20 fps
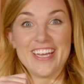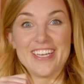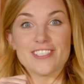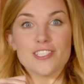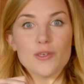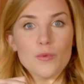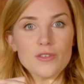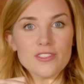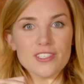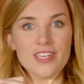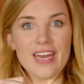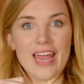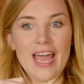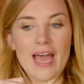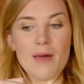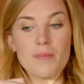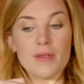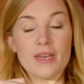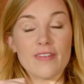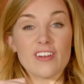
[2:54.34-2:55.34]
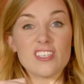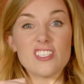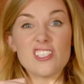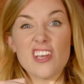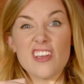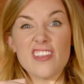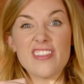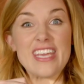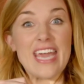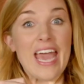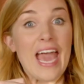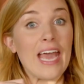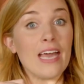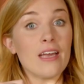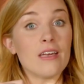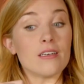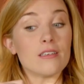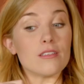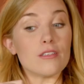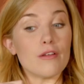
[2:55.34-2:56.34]
So what's going to happen if I turn the
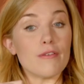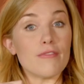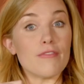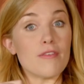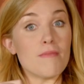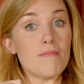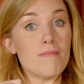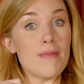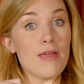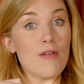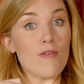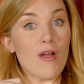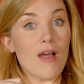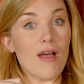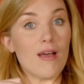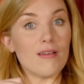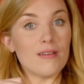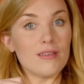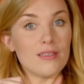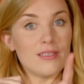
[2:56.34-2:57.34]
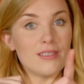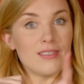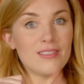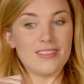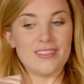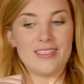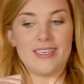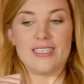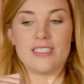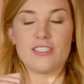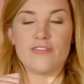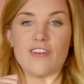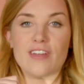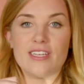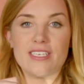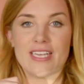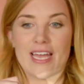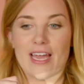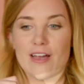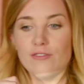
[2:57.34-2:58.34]
angle of the mirror? Let's
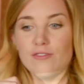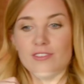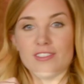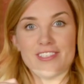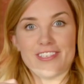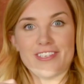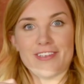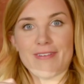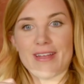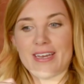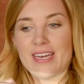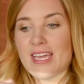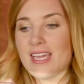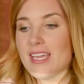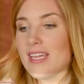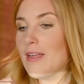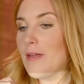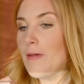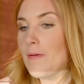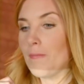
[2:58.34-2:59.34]
find out. You ready?